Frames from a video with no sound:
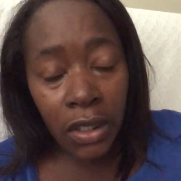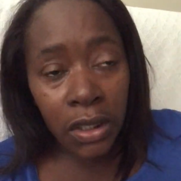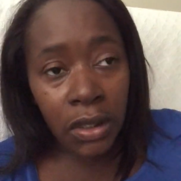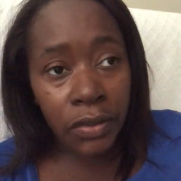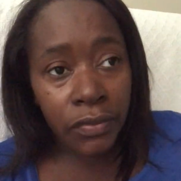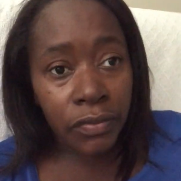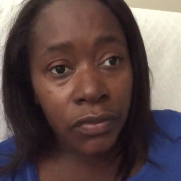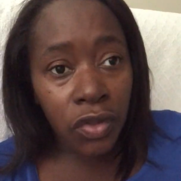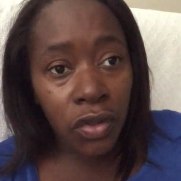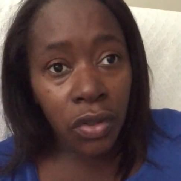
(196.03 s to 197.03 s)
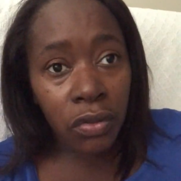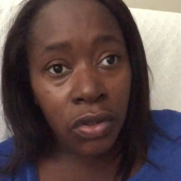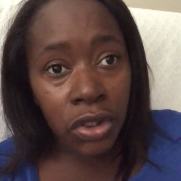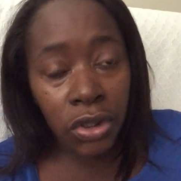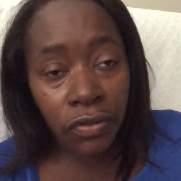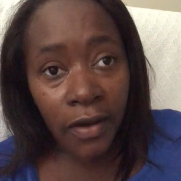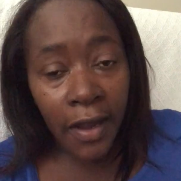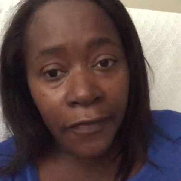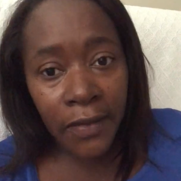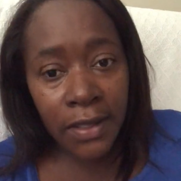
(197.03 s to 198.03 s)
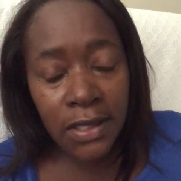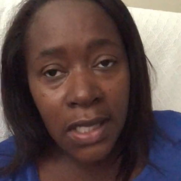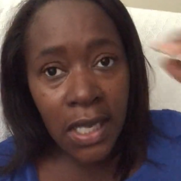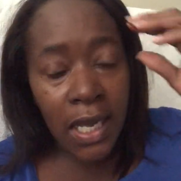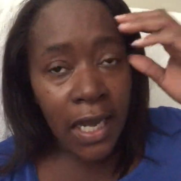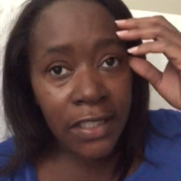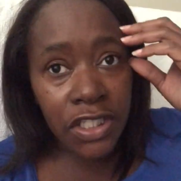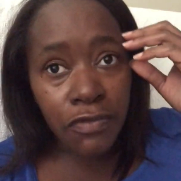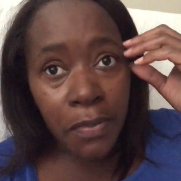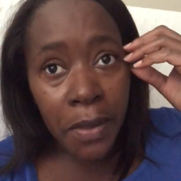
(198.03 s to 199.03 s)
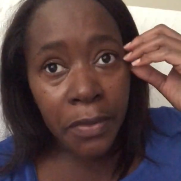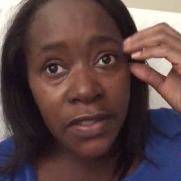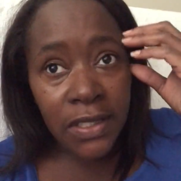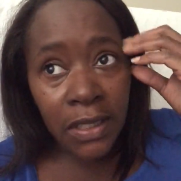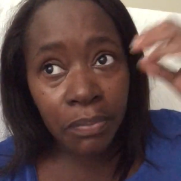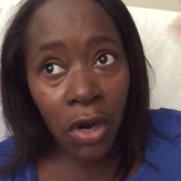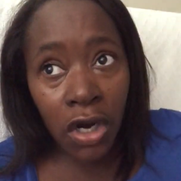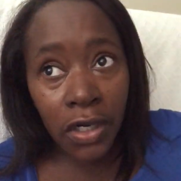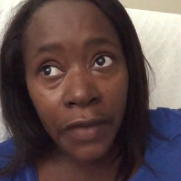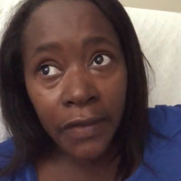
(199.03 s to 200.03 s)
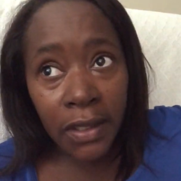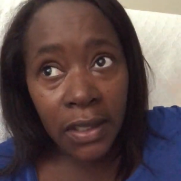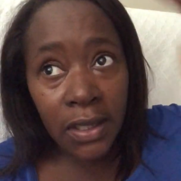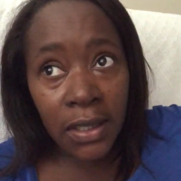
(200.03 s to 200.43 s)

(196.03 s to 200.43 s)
uh, you know, good graphics. I just remember seeing part of it